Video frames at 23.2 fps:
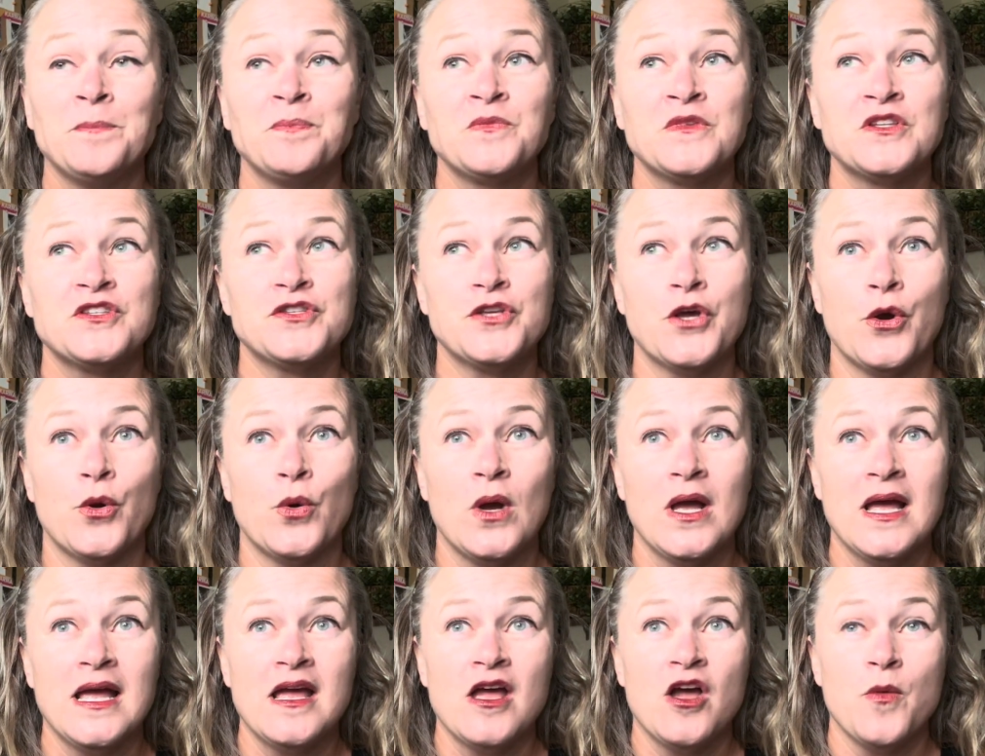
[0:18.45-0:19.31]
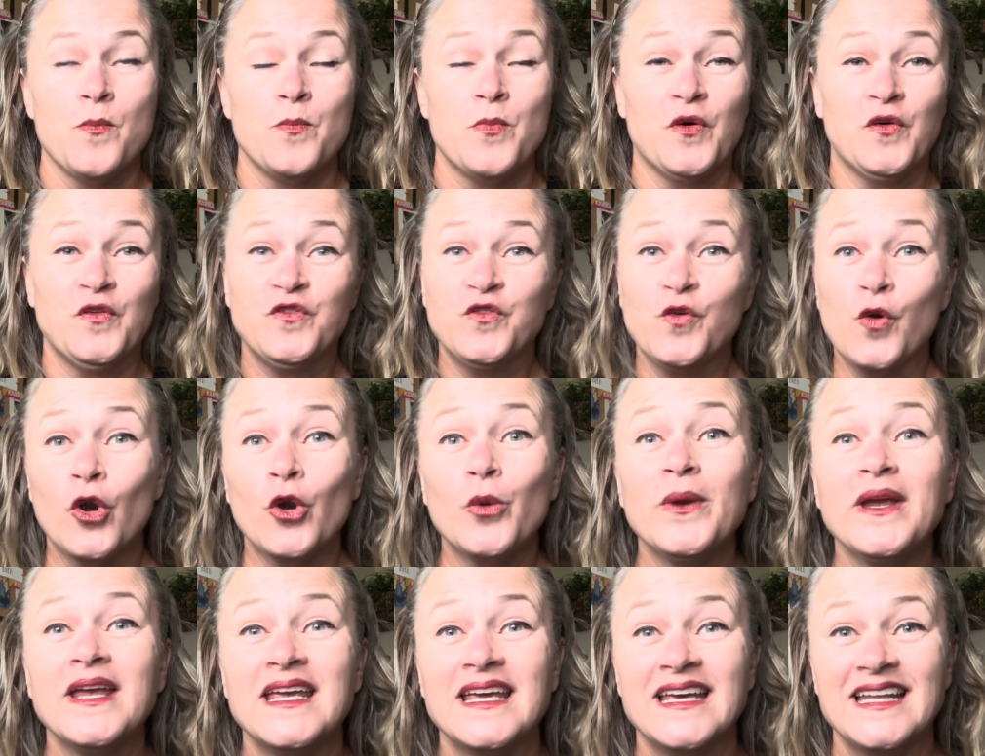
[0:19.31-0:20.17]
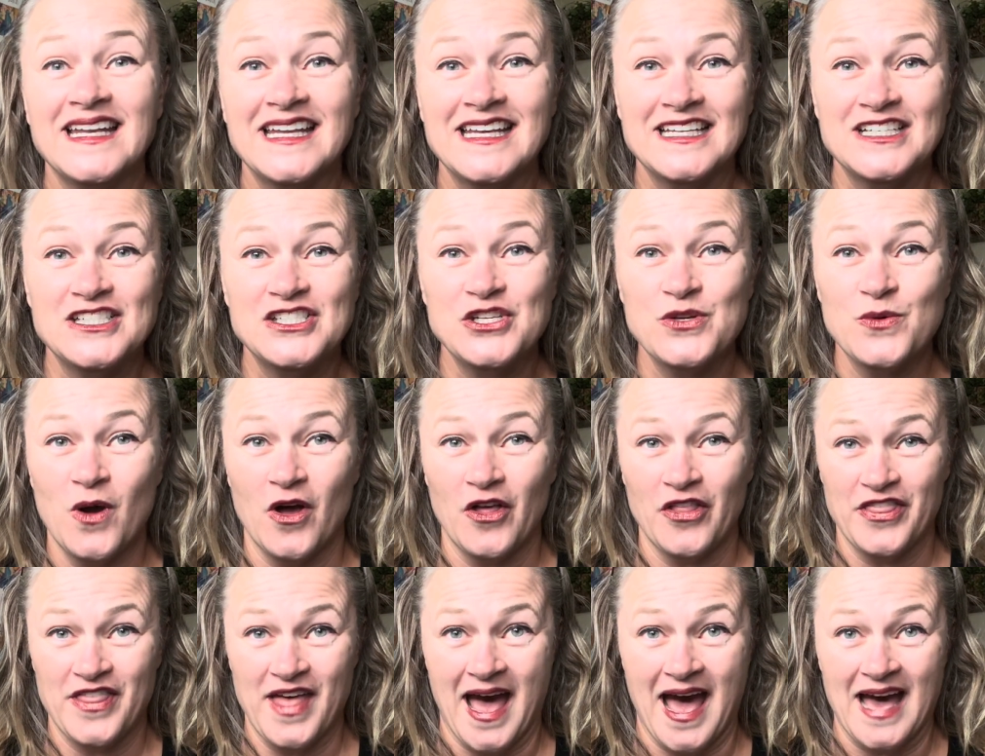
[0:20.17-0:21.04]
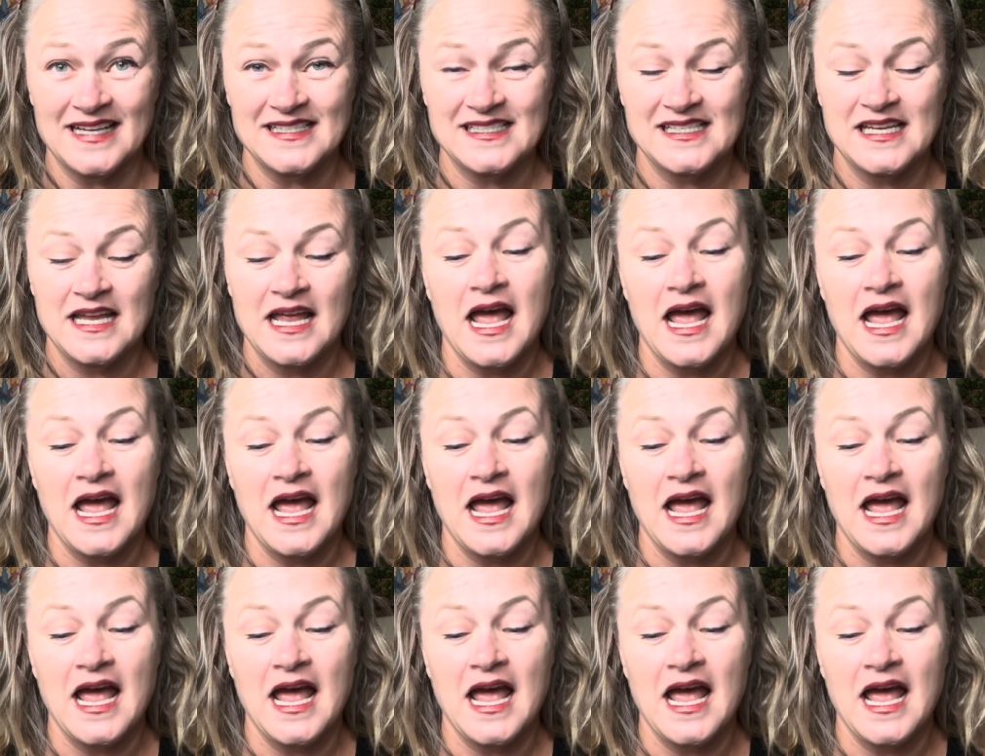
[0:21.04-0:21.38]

So before we get into all that,